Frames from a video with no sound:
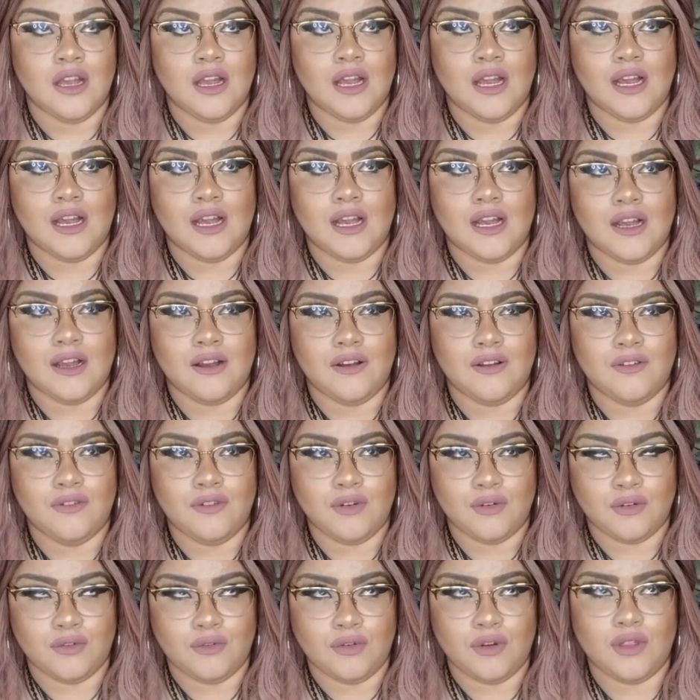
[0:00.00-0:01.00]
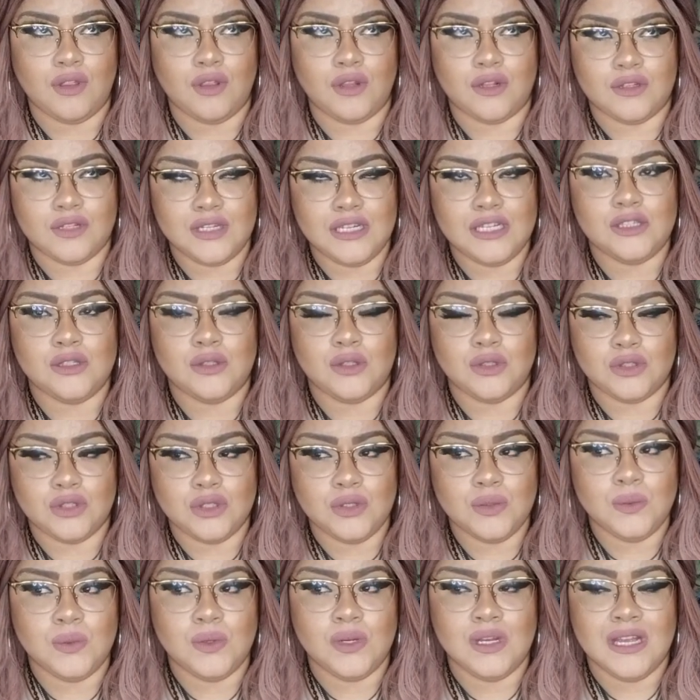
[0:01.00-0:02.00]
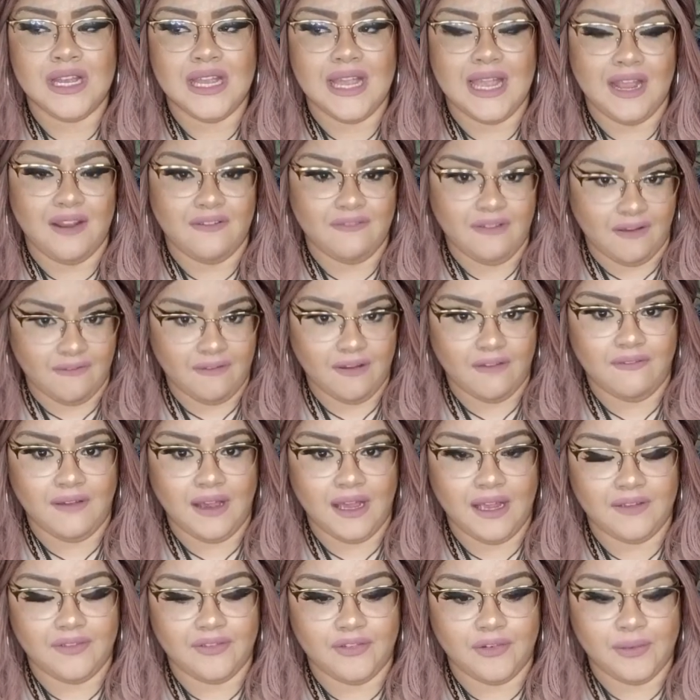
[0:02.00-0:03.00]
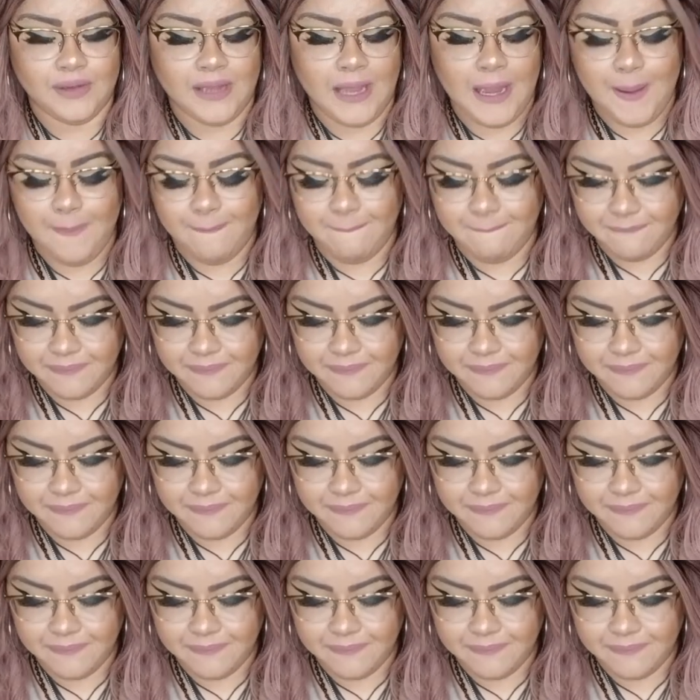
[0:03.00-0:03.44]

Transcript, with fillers: uh, 444, 333, 222, and 555, okay?